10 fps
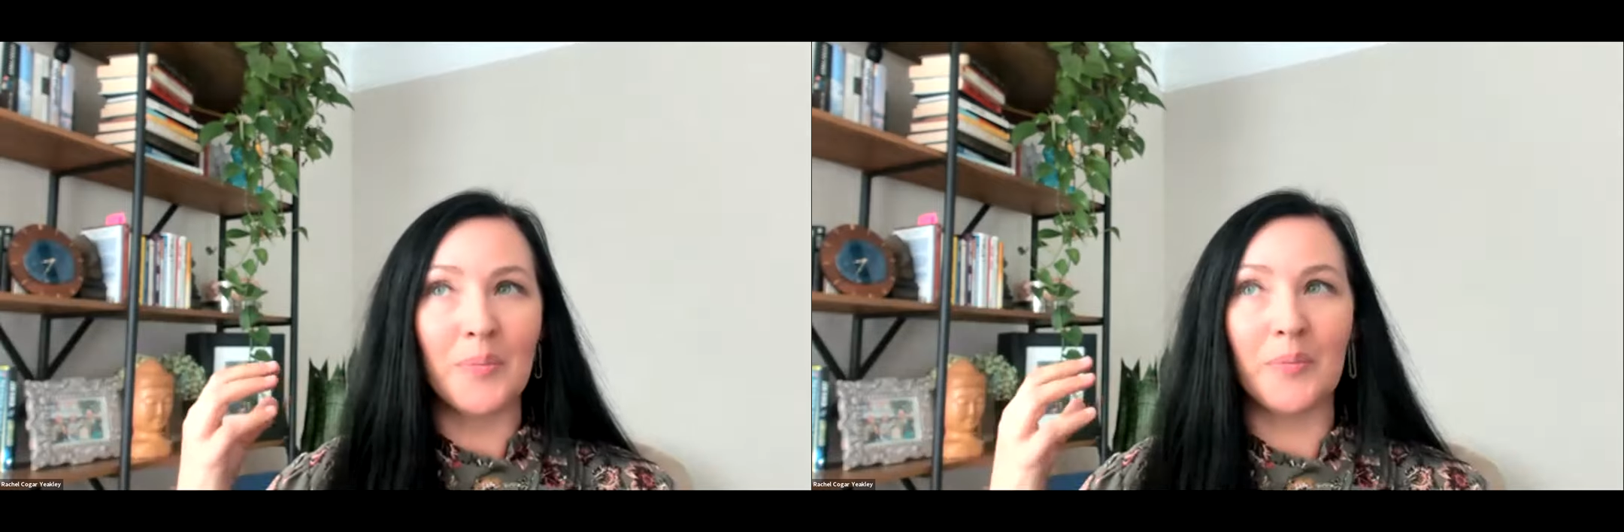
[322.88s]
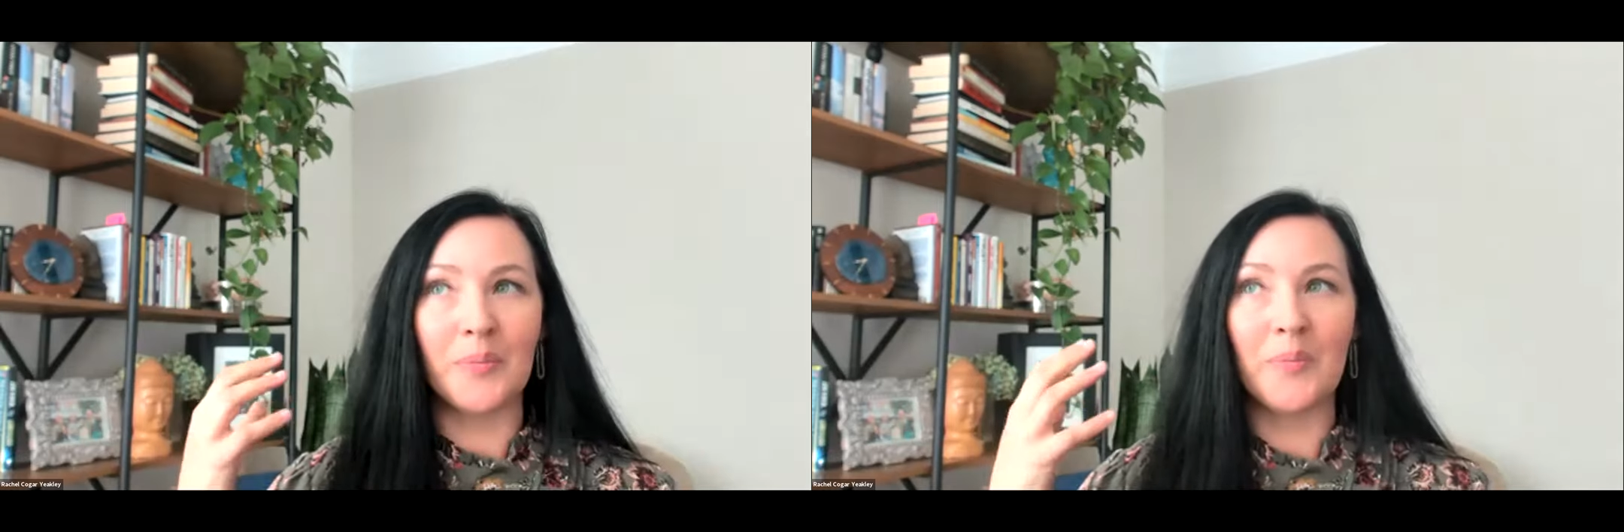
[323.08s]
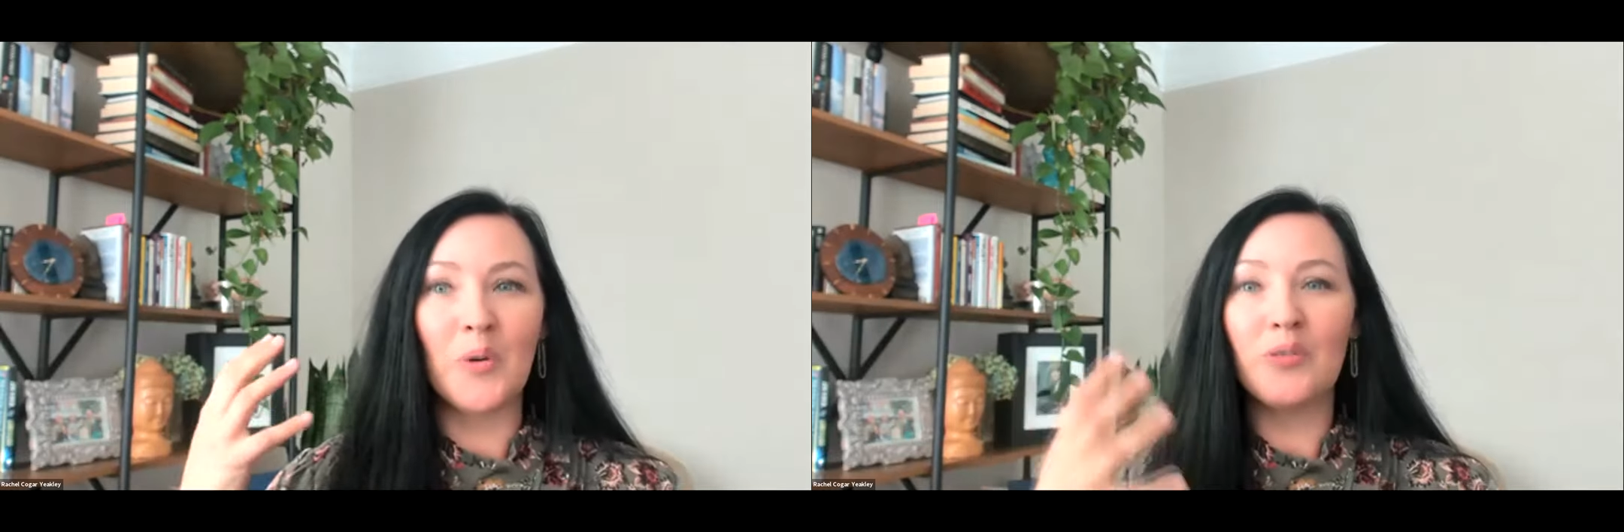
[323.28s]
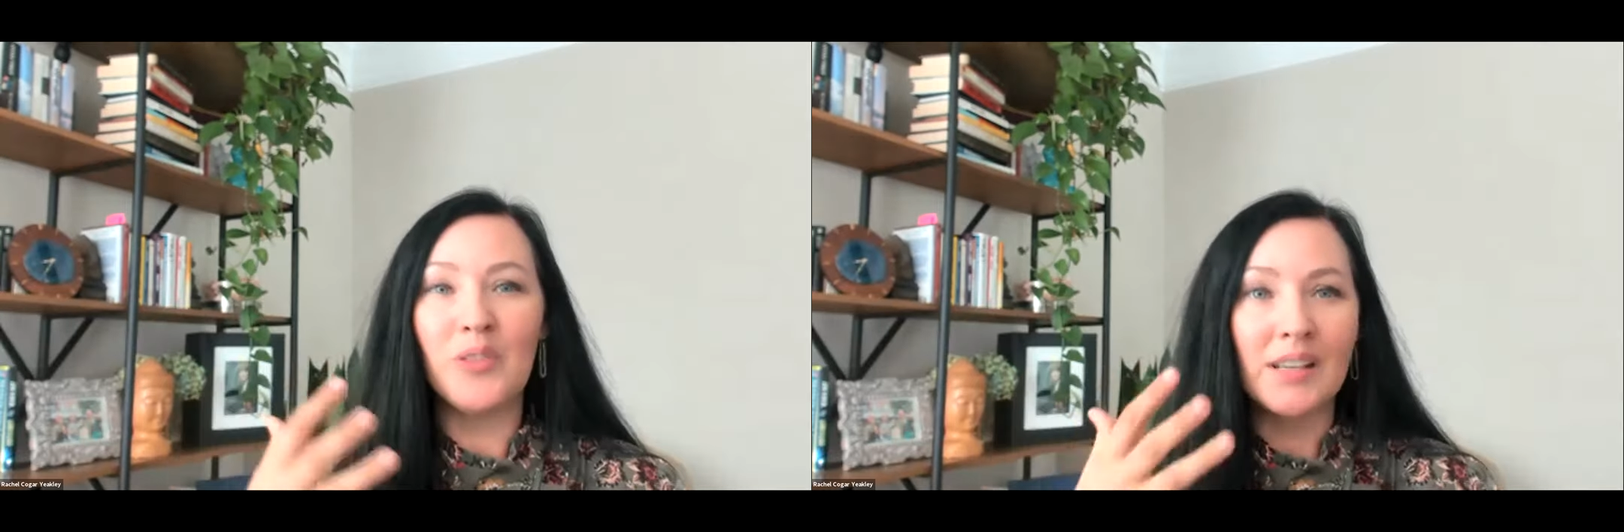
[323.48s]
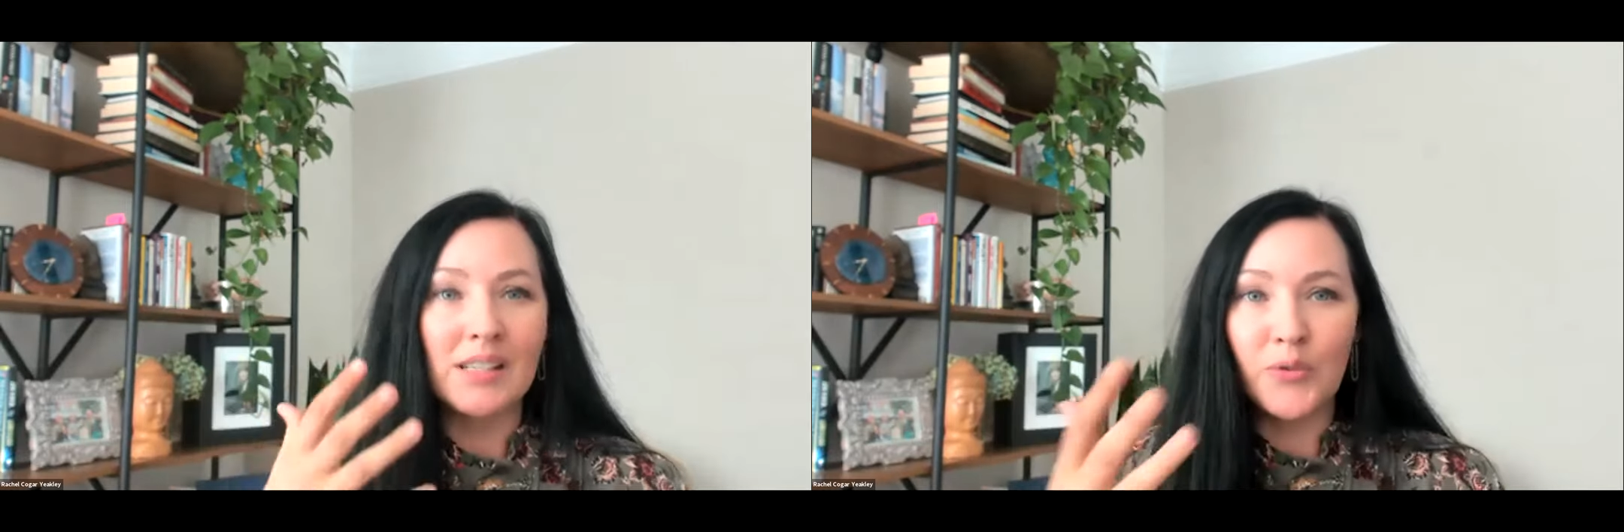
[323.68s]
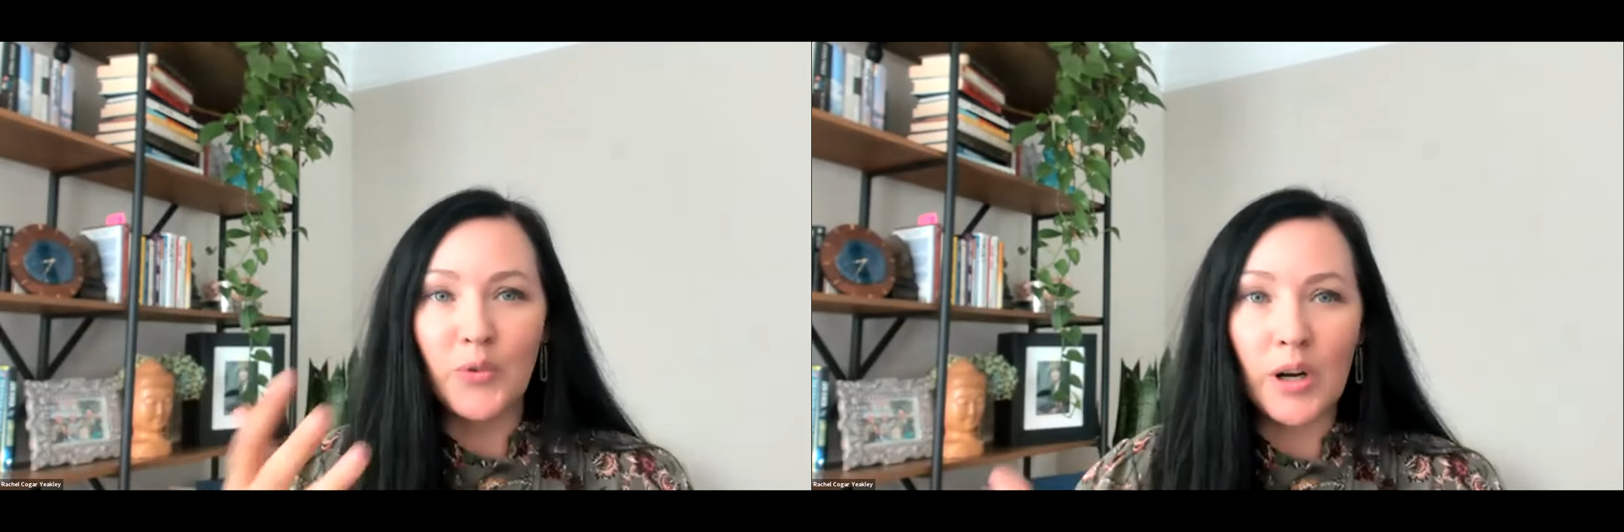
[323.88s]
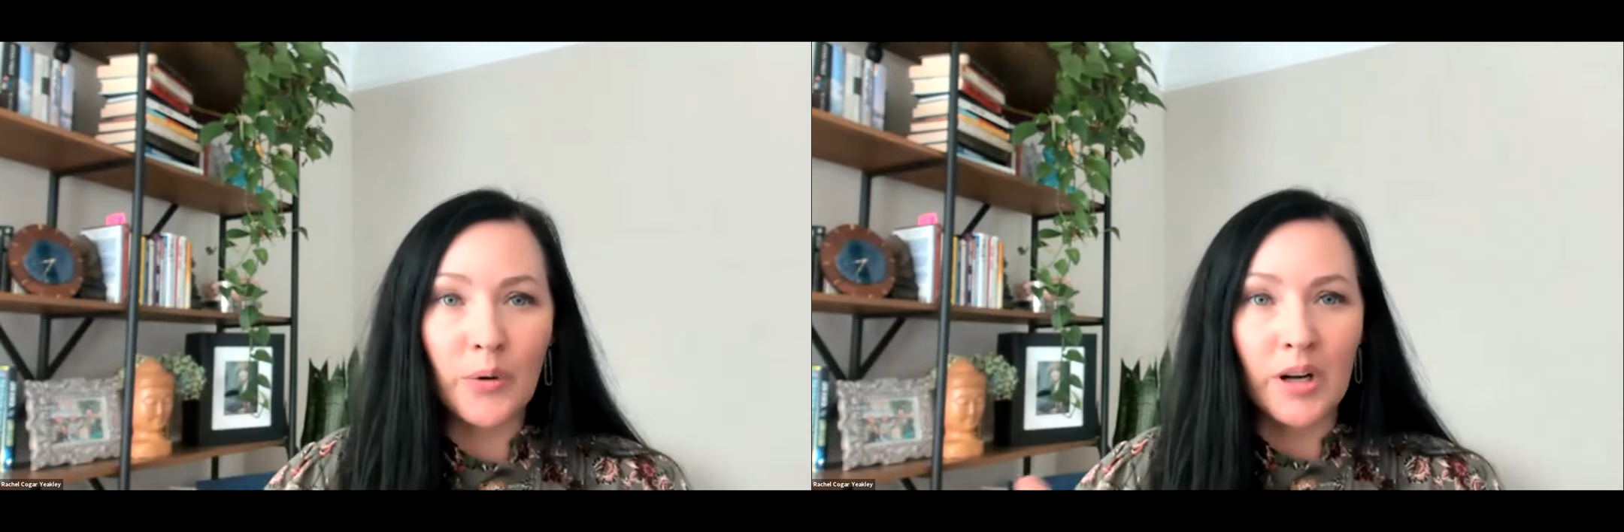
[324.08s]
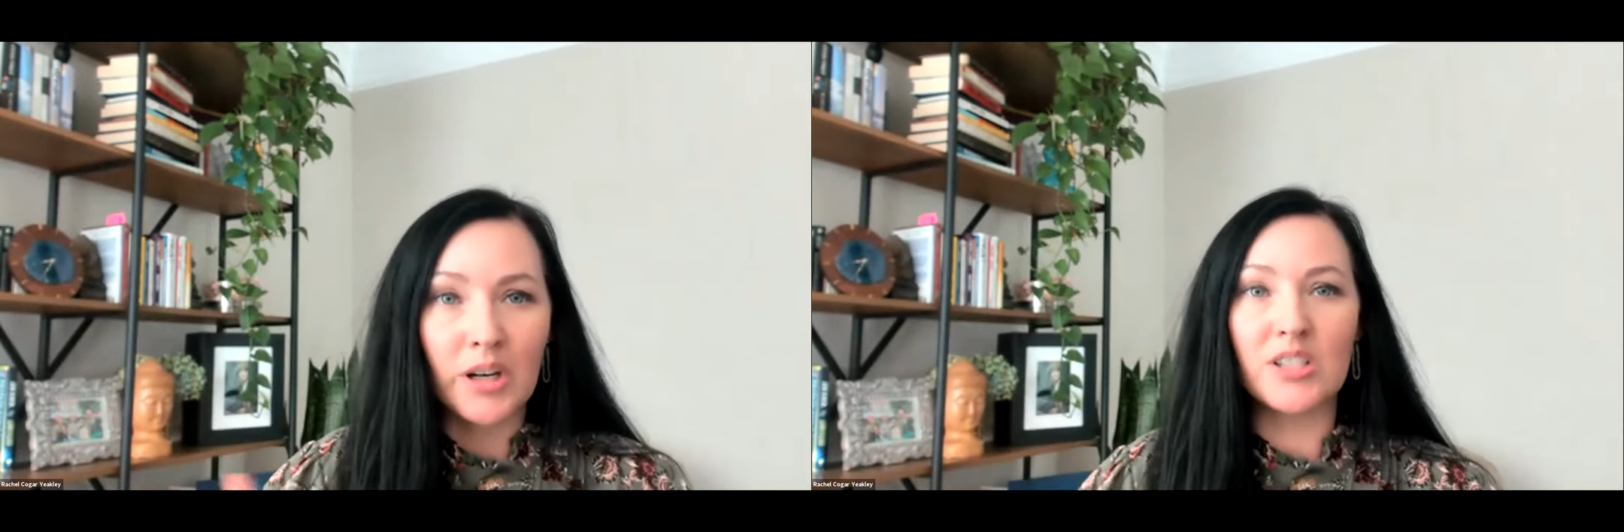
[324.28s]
move things forward,